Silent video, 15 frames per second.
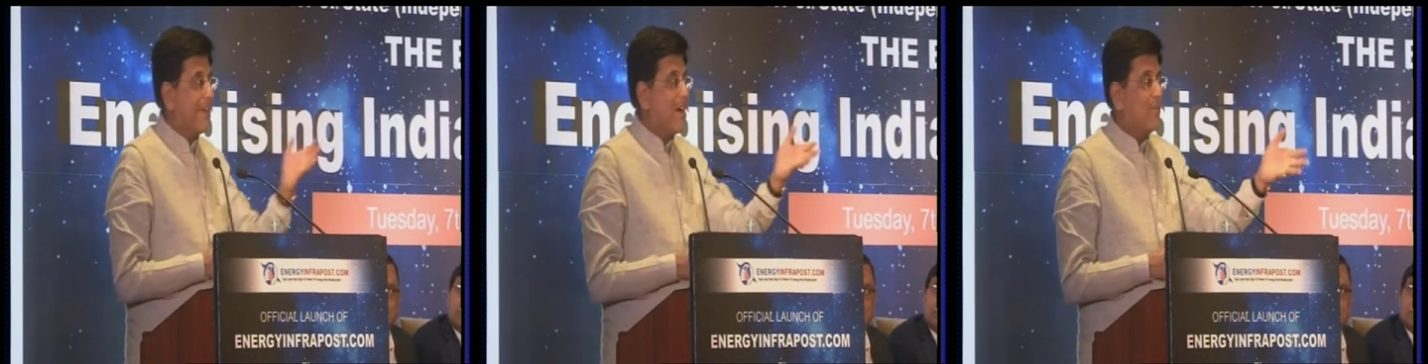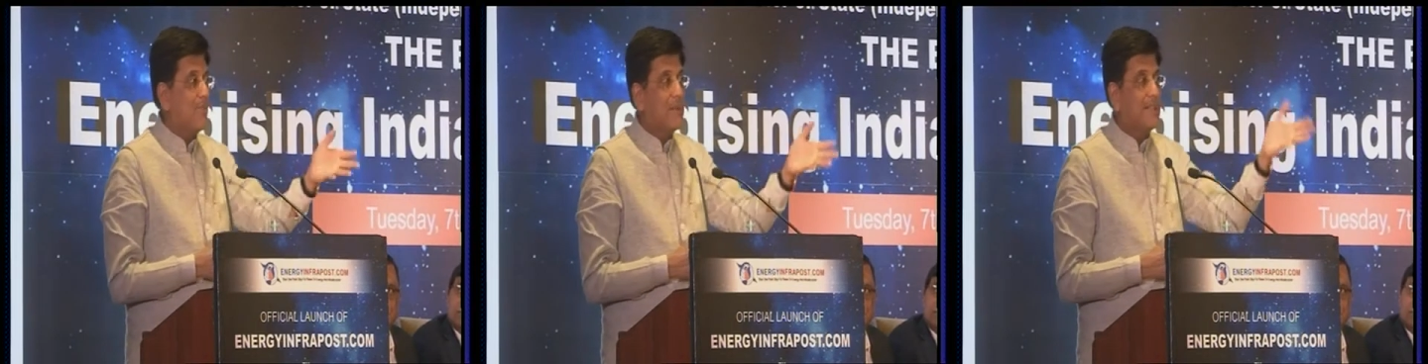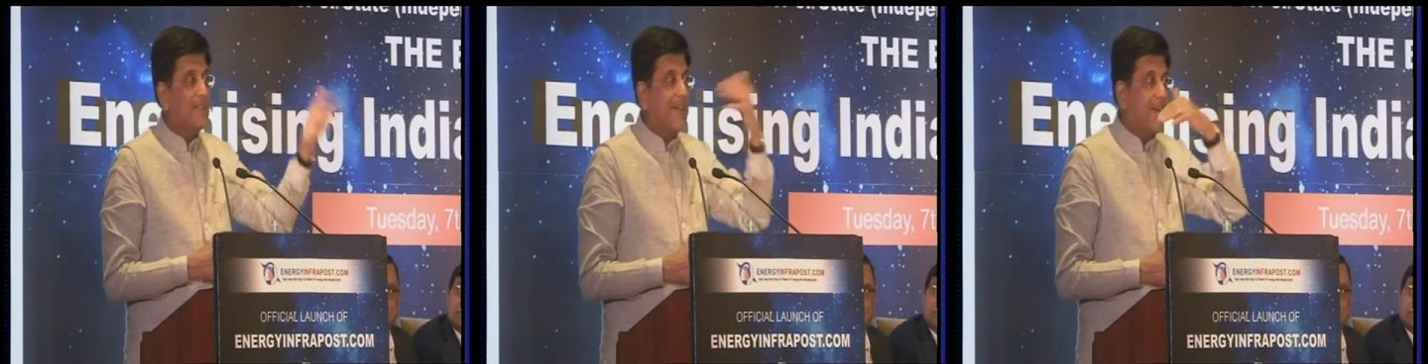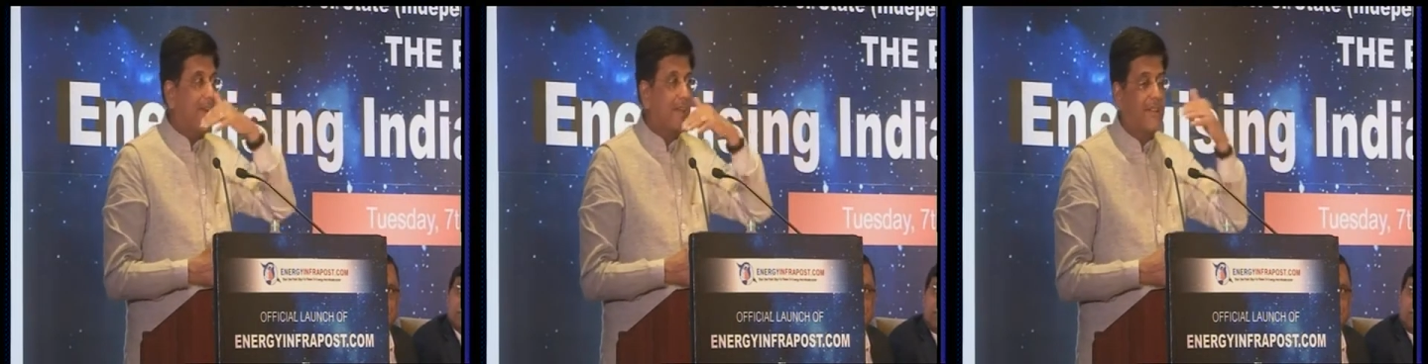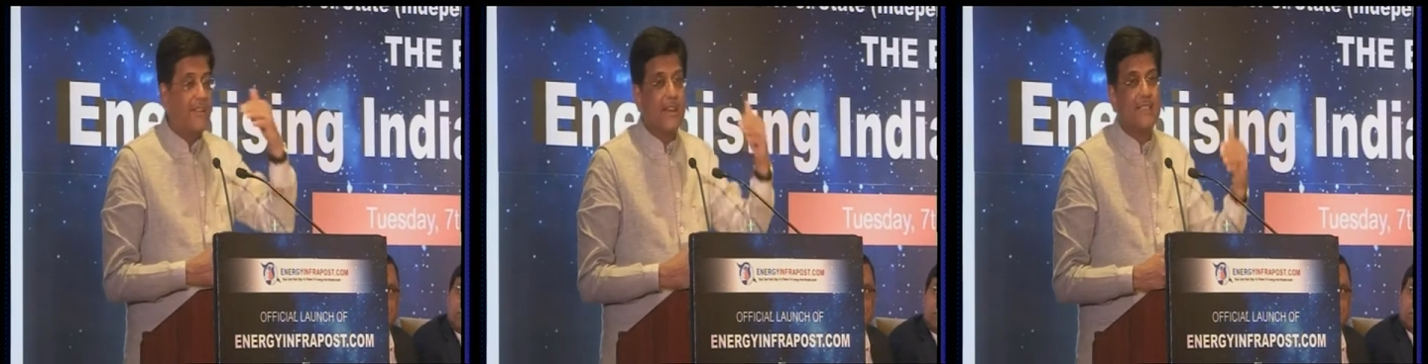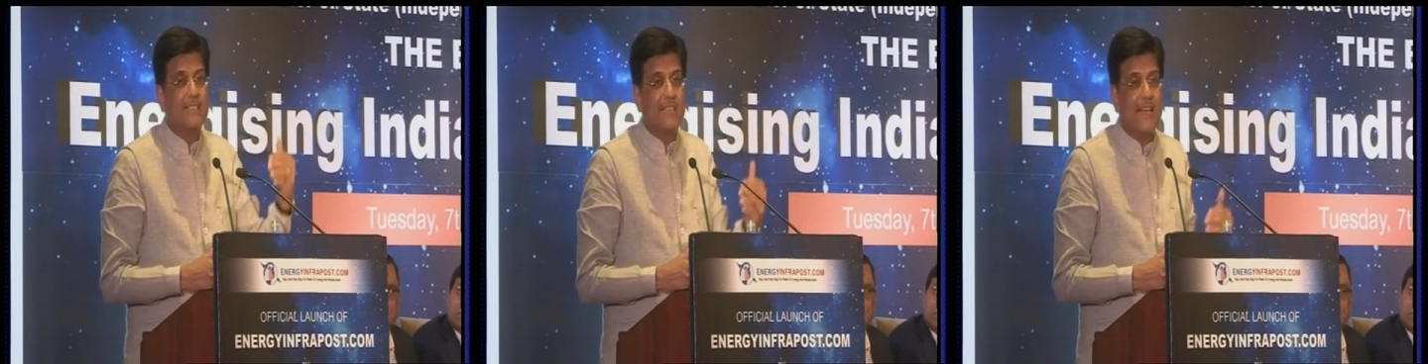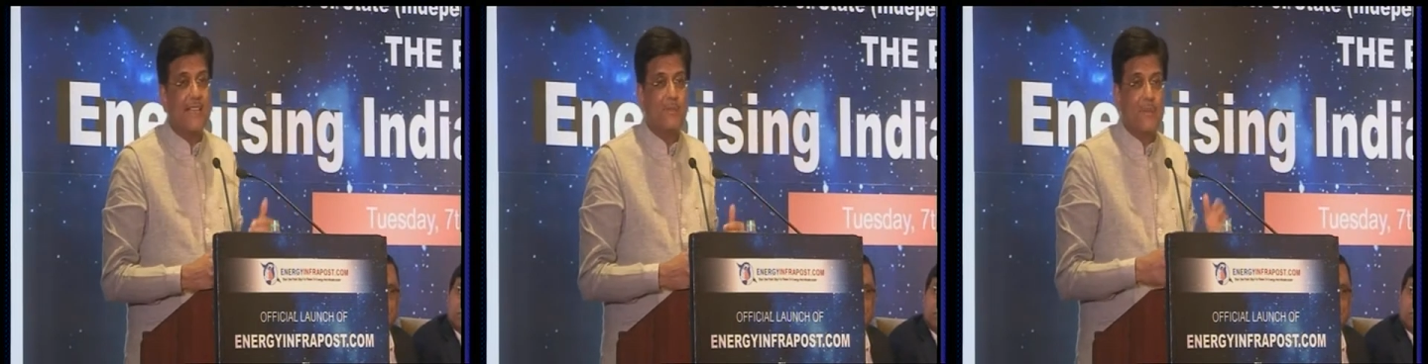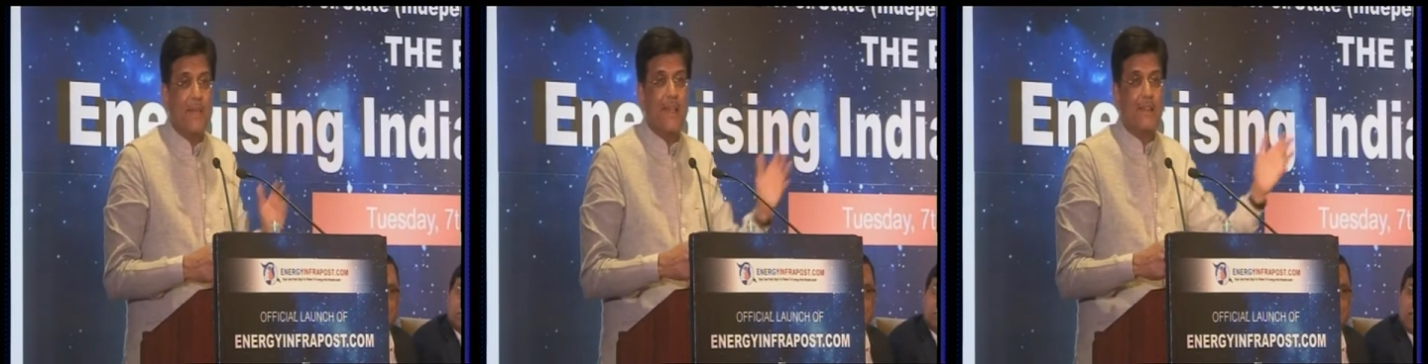how much they
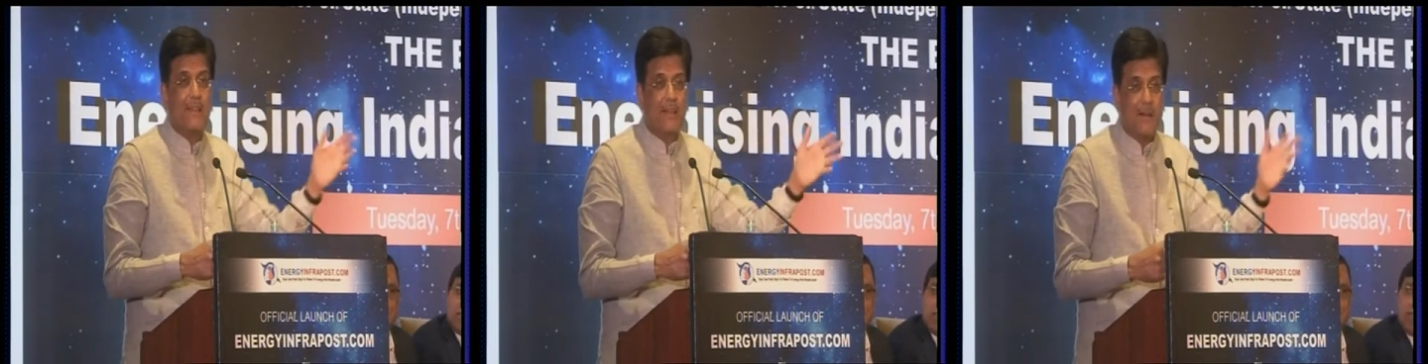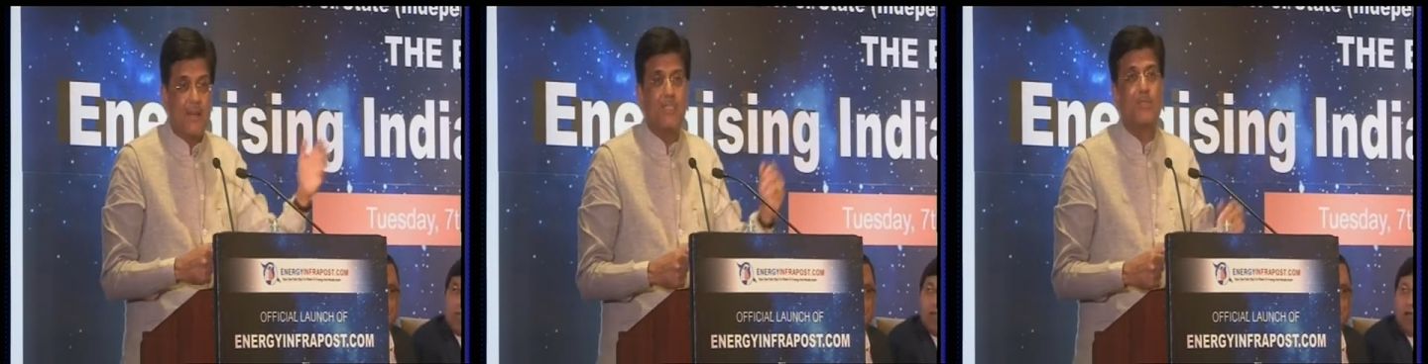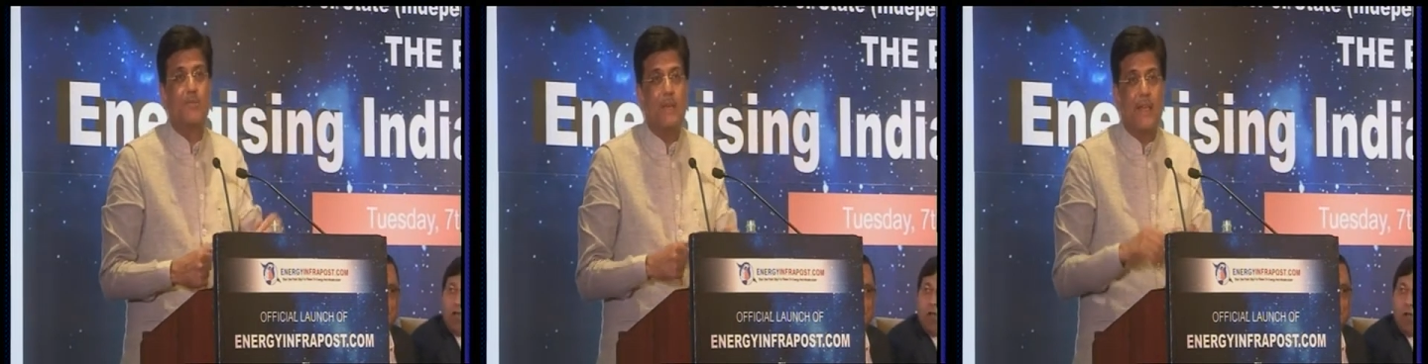criticize me and curse